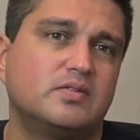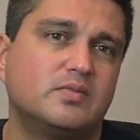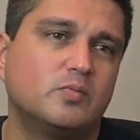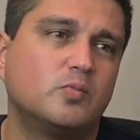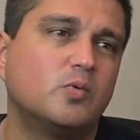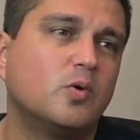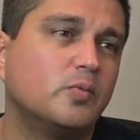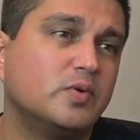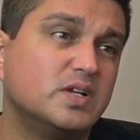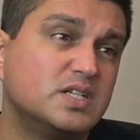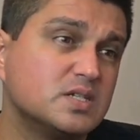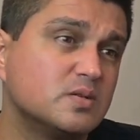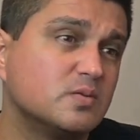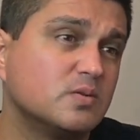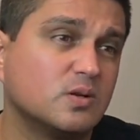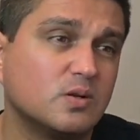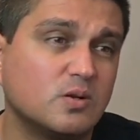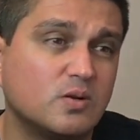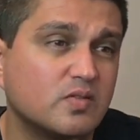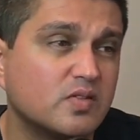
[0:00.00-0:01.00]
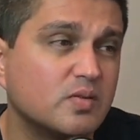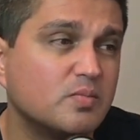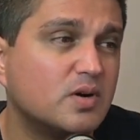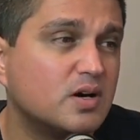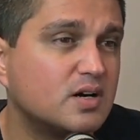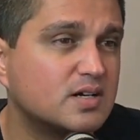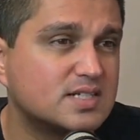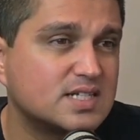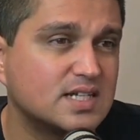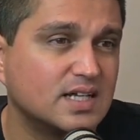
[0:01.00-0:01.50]
What we do in a lot of the
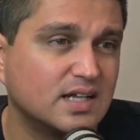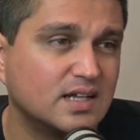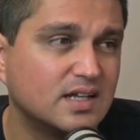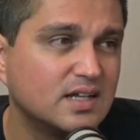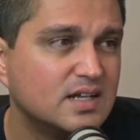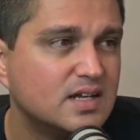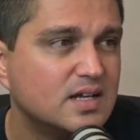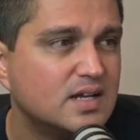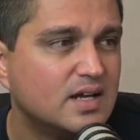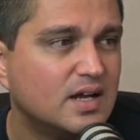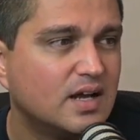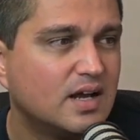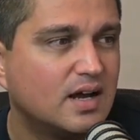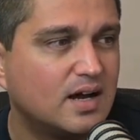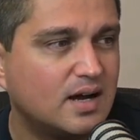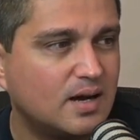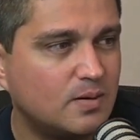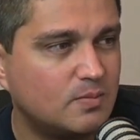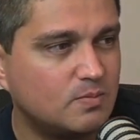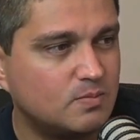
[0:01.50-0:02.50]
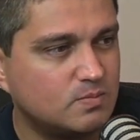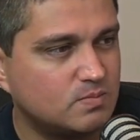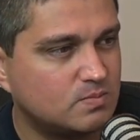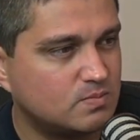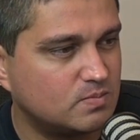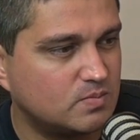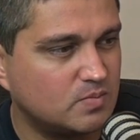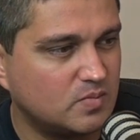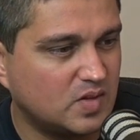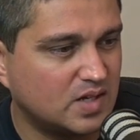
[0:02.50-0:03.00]
marketing,
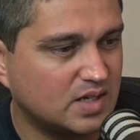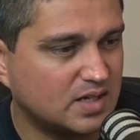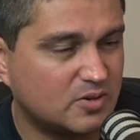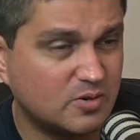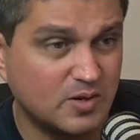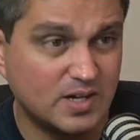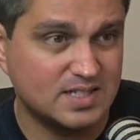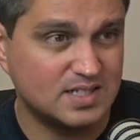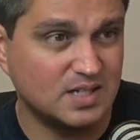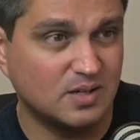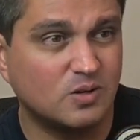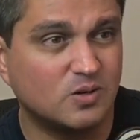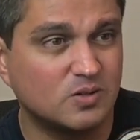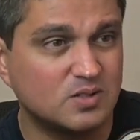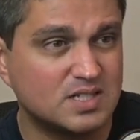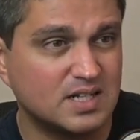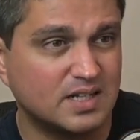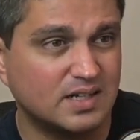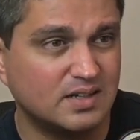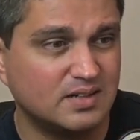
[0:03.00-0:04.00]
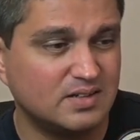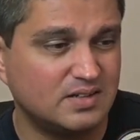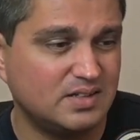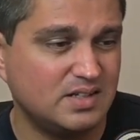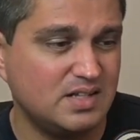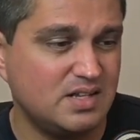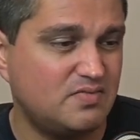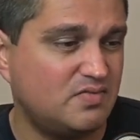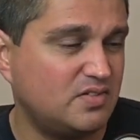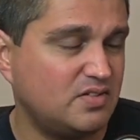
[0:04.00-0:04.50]
like creating content,
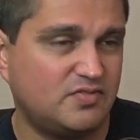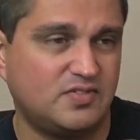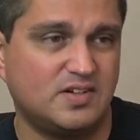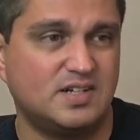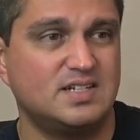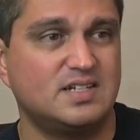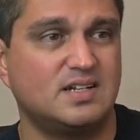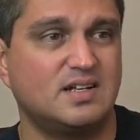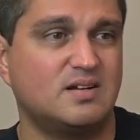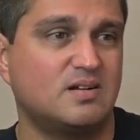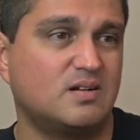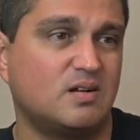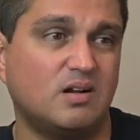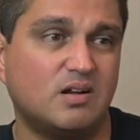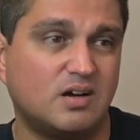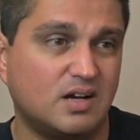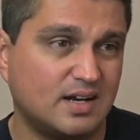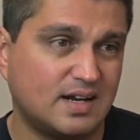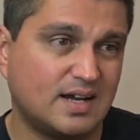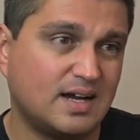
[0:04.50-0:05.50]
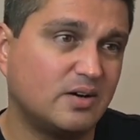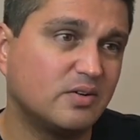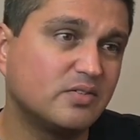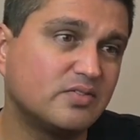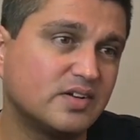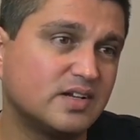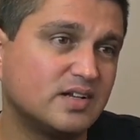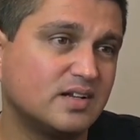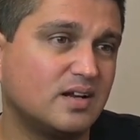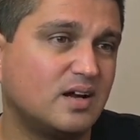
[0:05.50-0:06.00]
even if I didn't get a client out
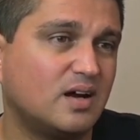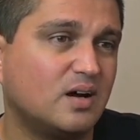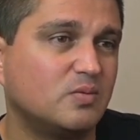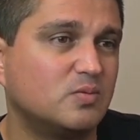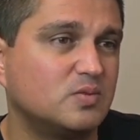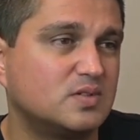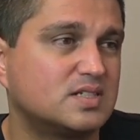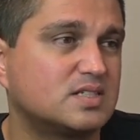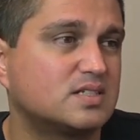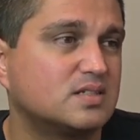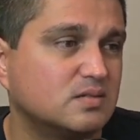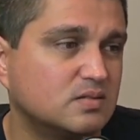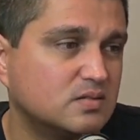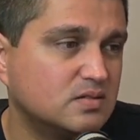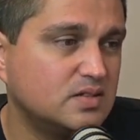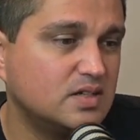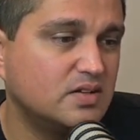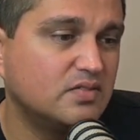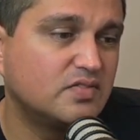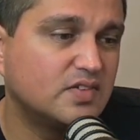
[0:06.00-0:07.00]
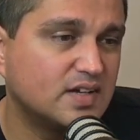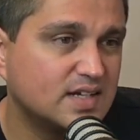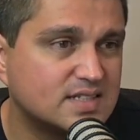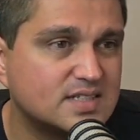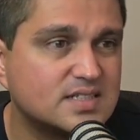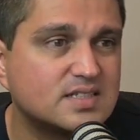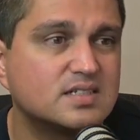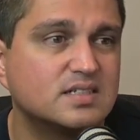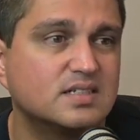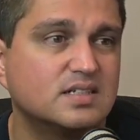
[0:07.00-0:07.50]
of it, I would still
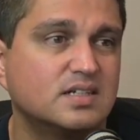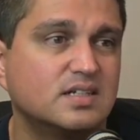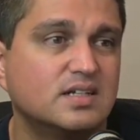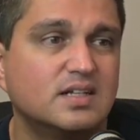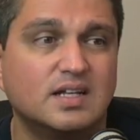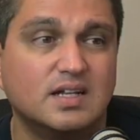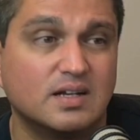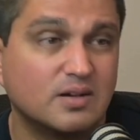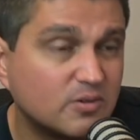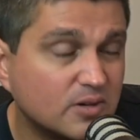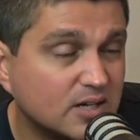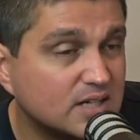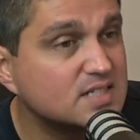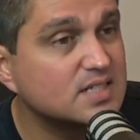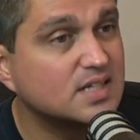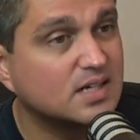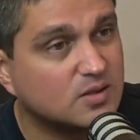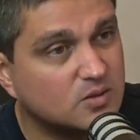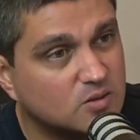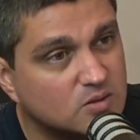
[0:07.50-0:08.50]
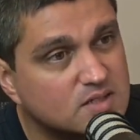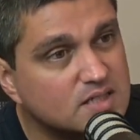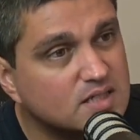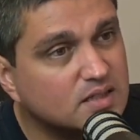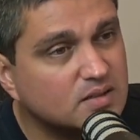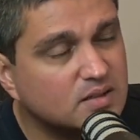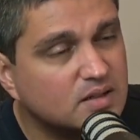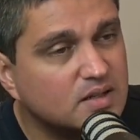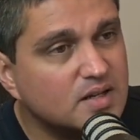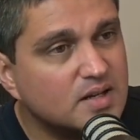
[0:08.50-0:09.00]
invest in creating that
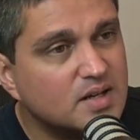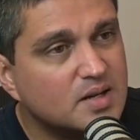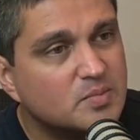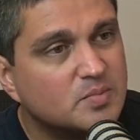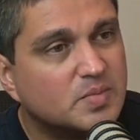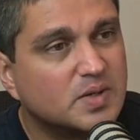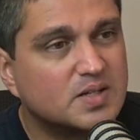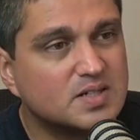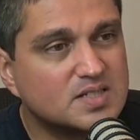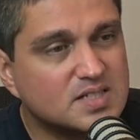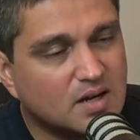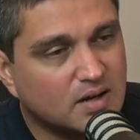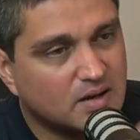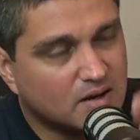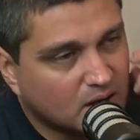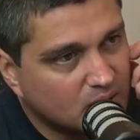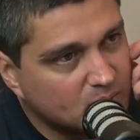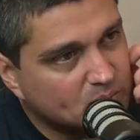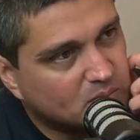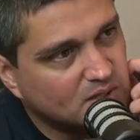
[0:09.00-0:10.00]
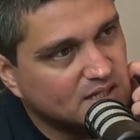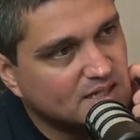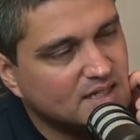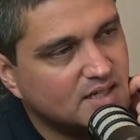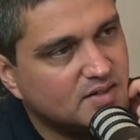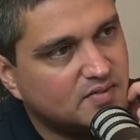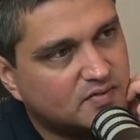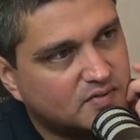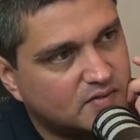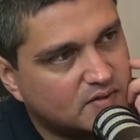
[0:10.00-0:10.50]
content because I
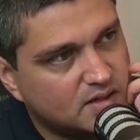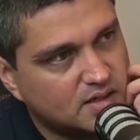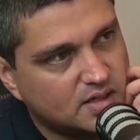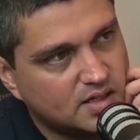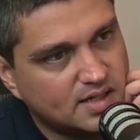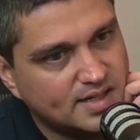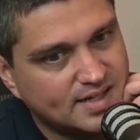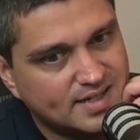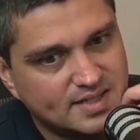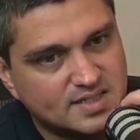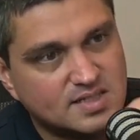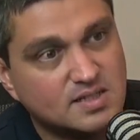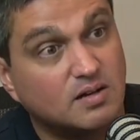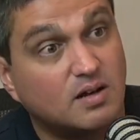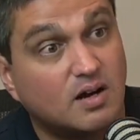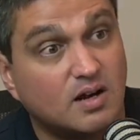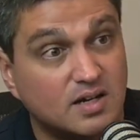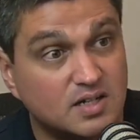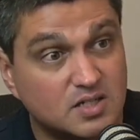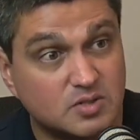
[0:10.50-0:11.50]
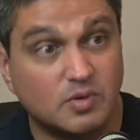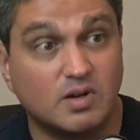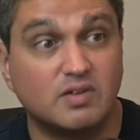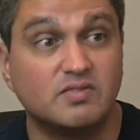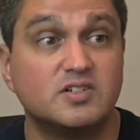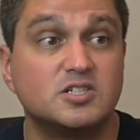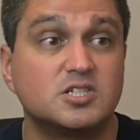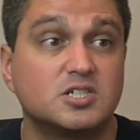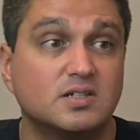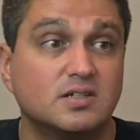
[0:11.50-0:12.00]
believe it is aligned to our
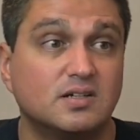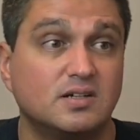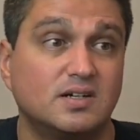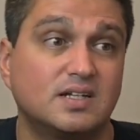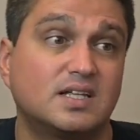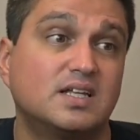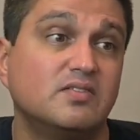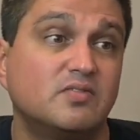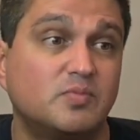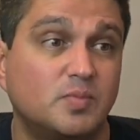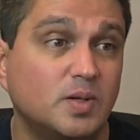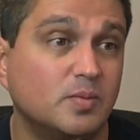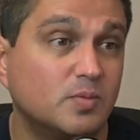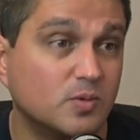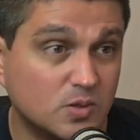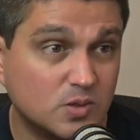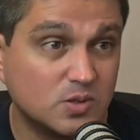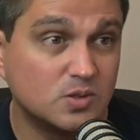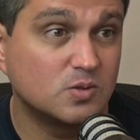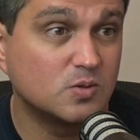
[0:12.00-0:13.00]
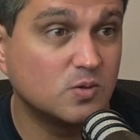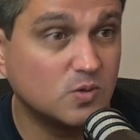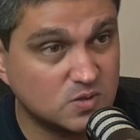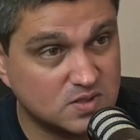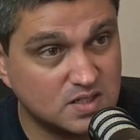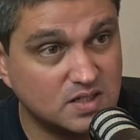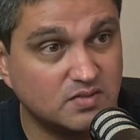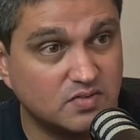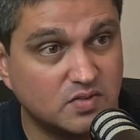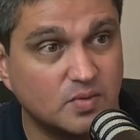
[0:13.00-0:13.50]
vision, like give people good
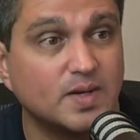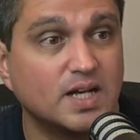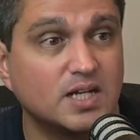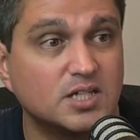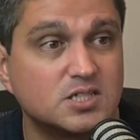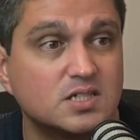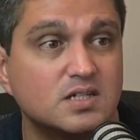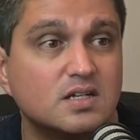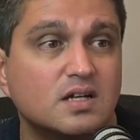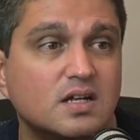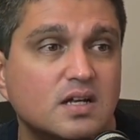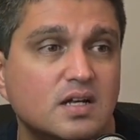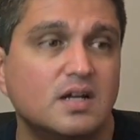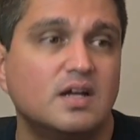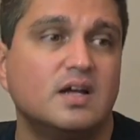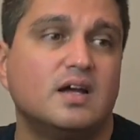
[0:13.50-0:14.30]
quality information.